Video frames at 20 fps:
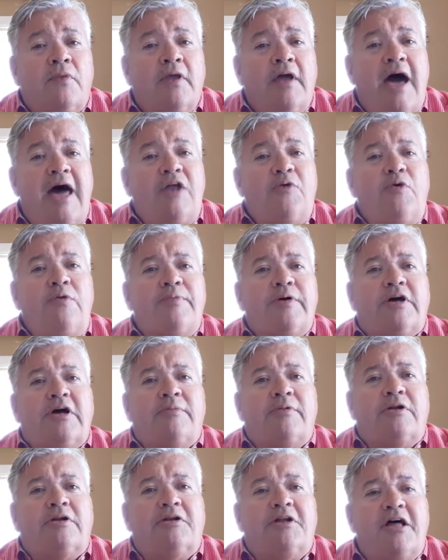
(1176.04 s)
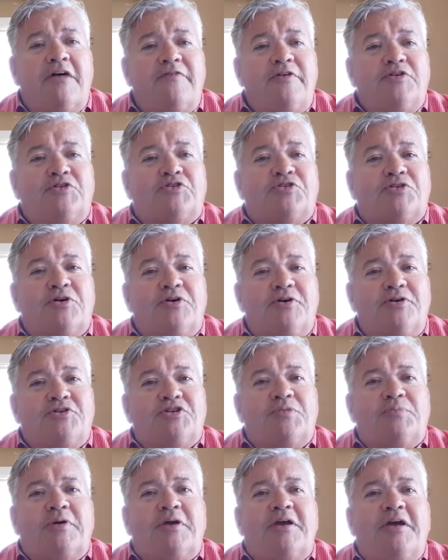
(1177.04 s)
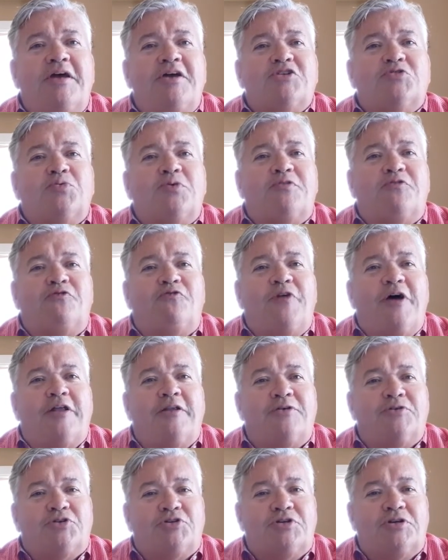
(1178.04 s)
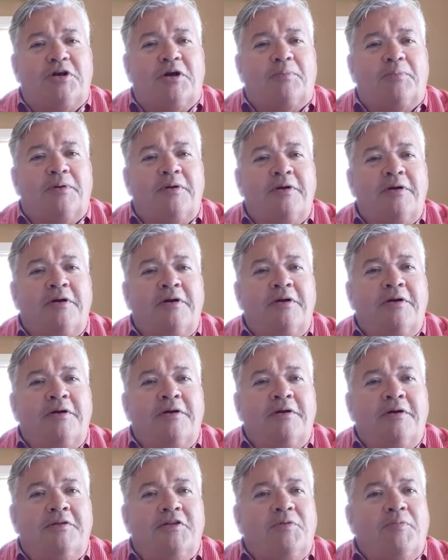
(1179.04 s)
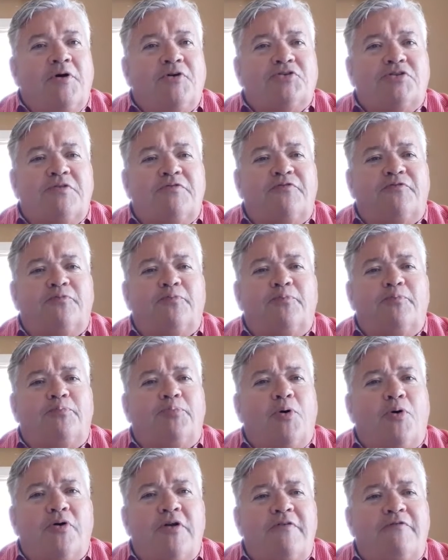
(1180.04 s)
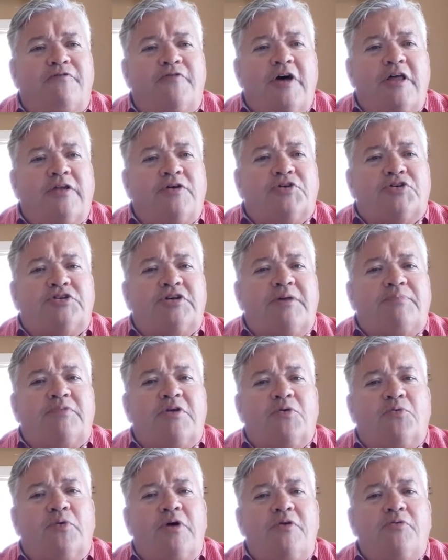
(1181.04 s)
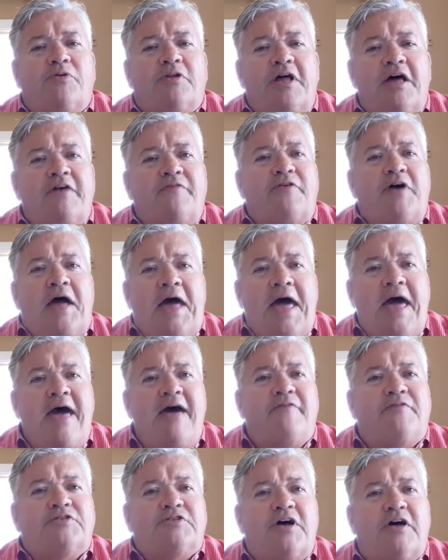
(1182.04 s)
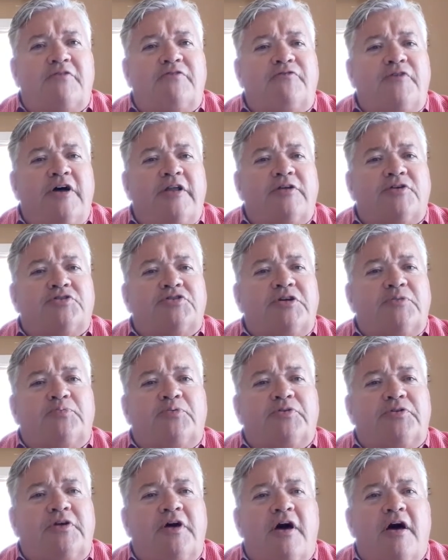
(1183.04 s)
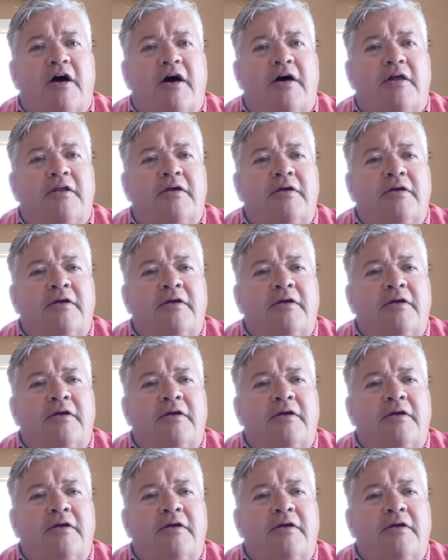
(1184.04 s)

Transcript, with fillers: How do we become a loving church? It begins with fellowship. The most important fellowship that we will ever have is our fellowship with God.